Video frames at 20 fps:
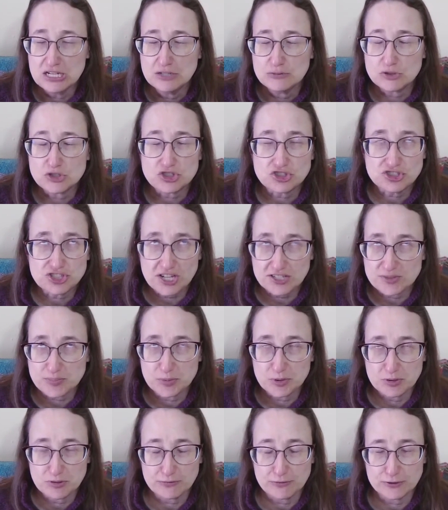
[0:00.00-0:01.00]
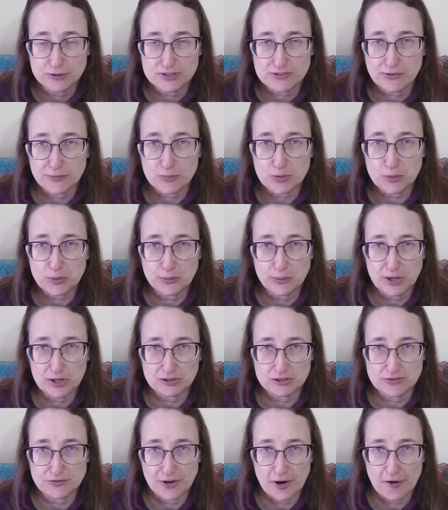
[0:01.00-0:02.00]
It's just beautiful. It's from Through
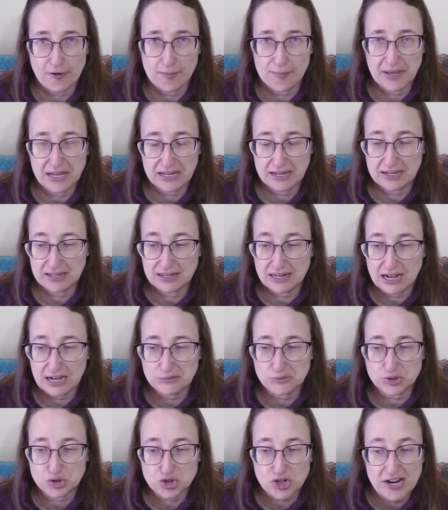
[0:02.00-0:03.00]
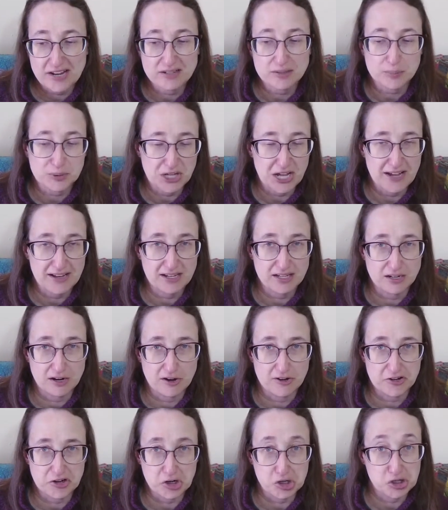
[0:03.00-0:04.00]
Waters Farm, and I was trying to ply it
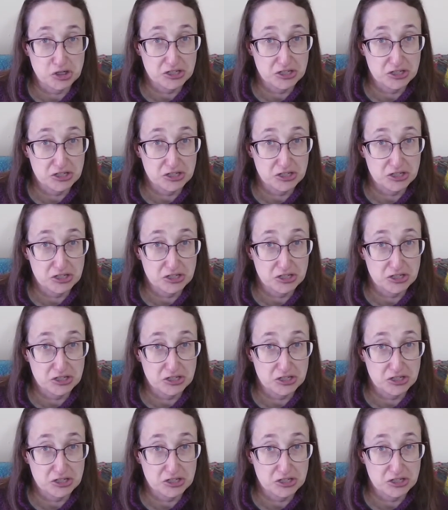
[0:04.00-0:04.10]
on our